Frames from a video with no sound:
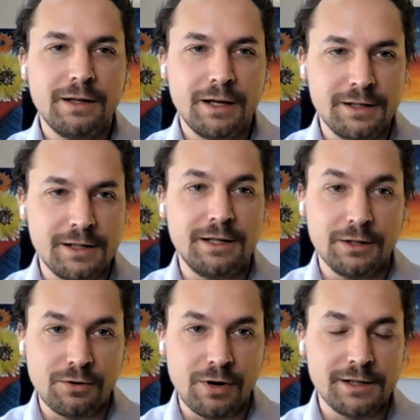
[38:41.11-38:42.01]

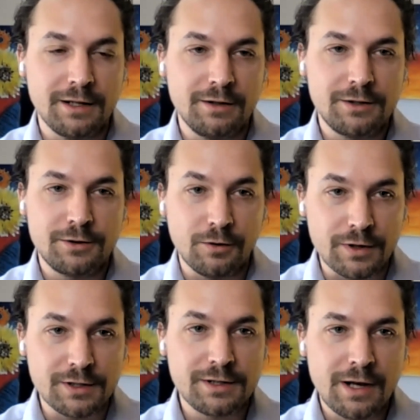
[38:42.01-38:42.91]
existing transit
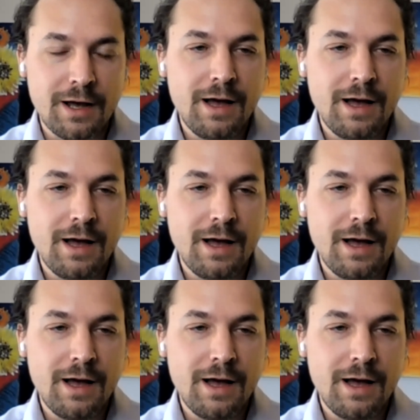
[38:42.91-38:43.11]
service